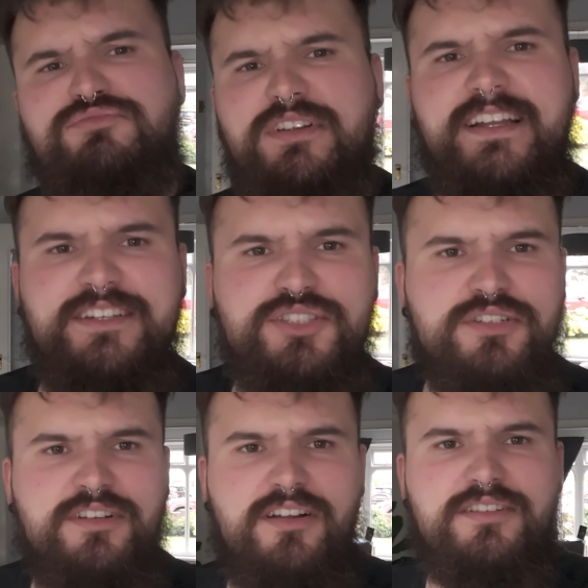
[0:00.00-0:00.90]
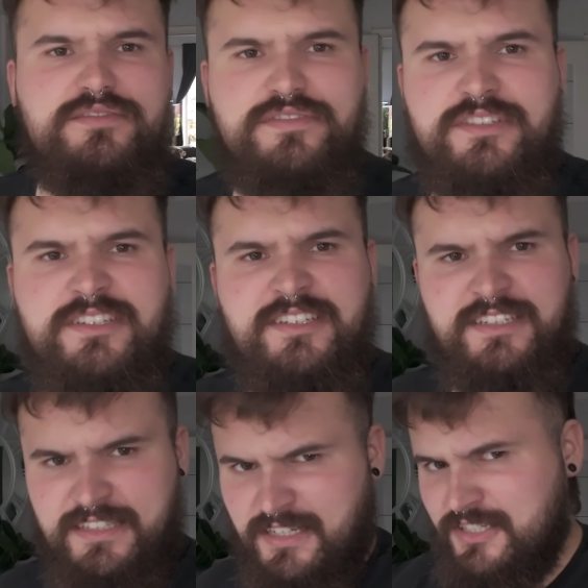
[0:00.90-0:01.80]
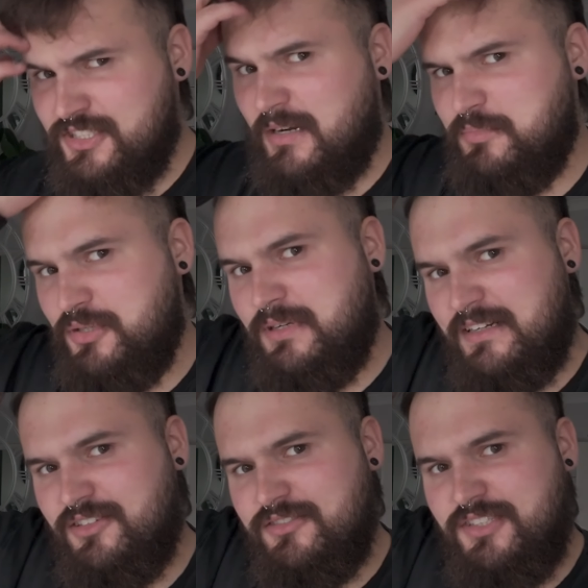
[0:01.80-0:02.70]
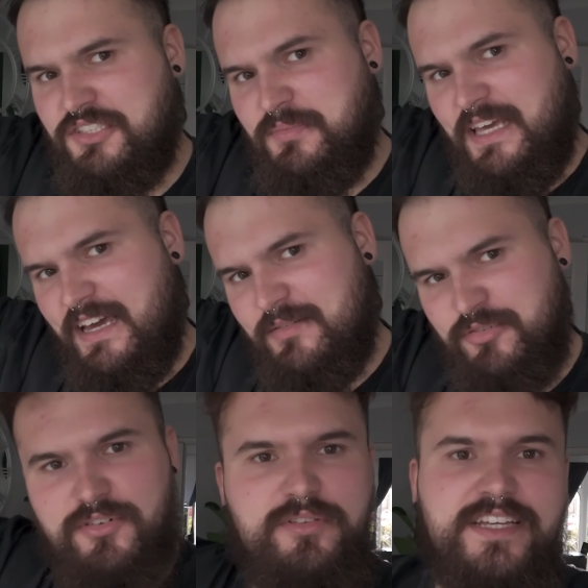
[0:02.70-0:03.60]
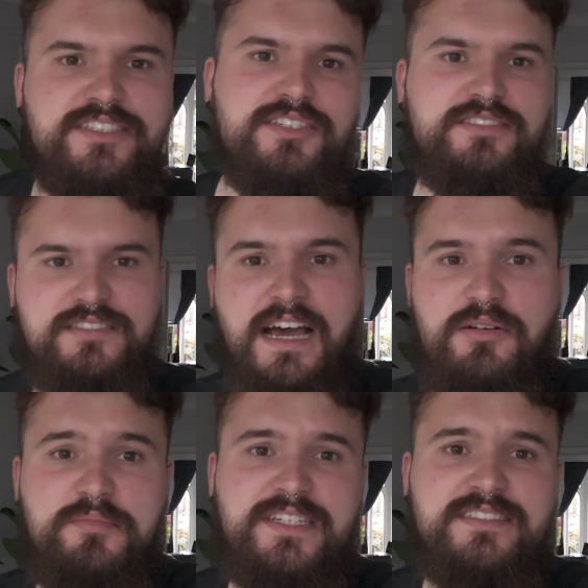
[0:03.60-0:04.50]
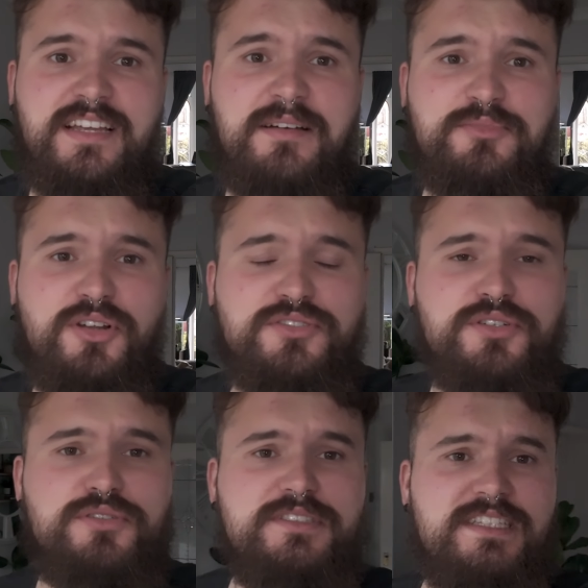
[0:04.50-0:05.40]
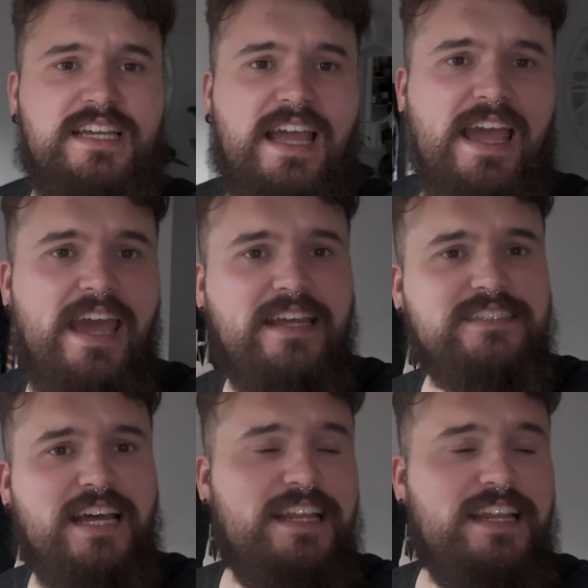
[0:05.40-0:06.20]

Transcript: really should not have shampooed and conditioned me hair before this, because now it means I'm not going to style